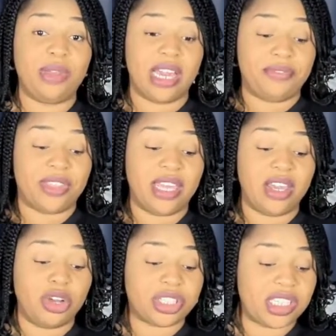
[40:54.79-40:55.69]
We have the
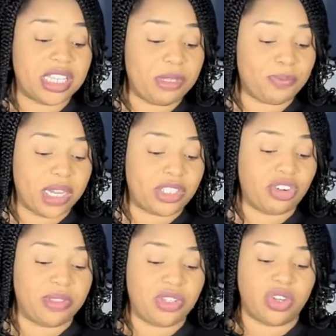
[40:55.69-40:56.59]
autism
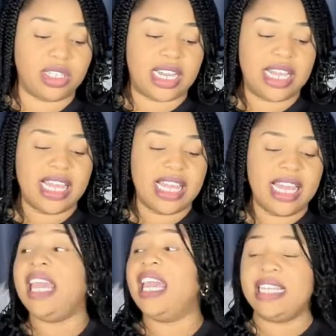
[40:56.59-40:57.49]
spectrum disorder,
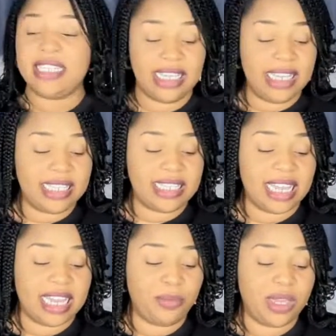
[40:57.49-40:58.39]
ASD is there.